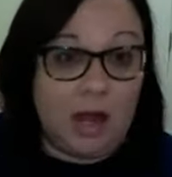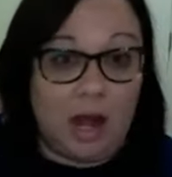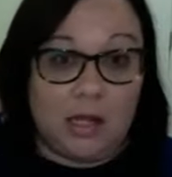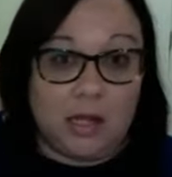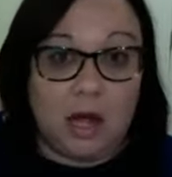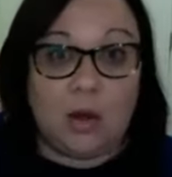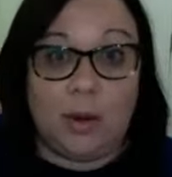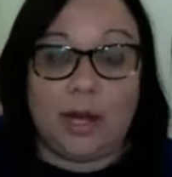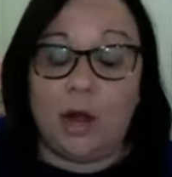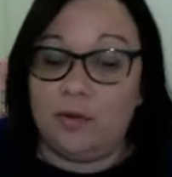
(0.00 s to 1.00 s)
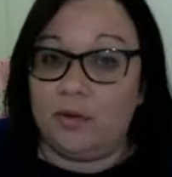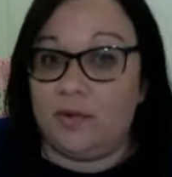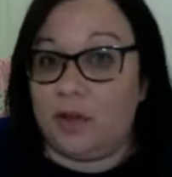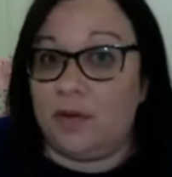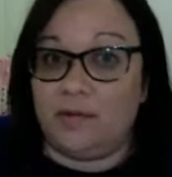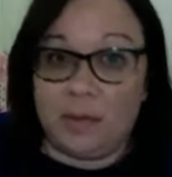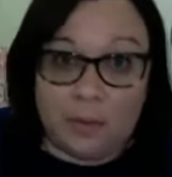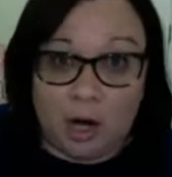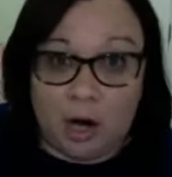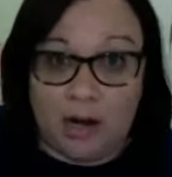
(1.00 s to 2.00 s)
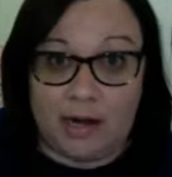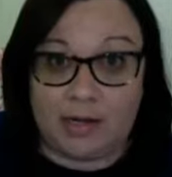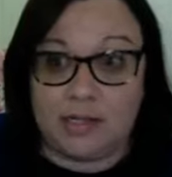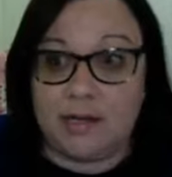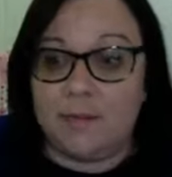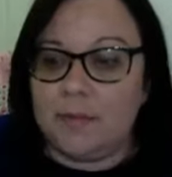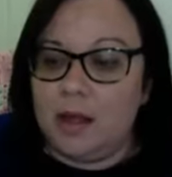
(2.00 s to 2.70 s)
a, a quick overview of the products.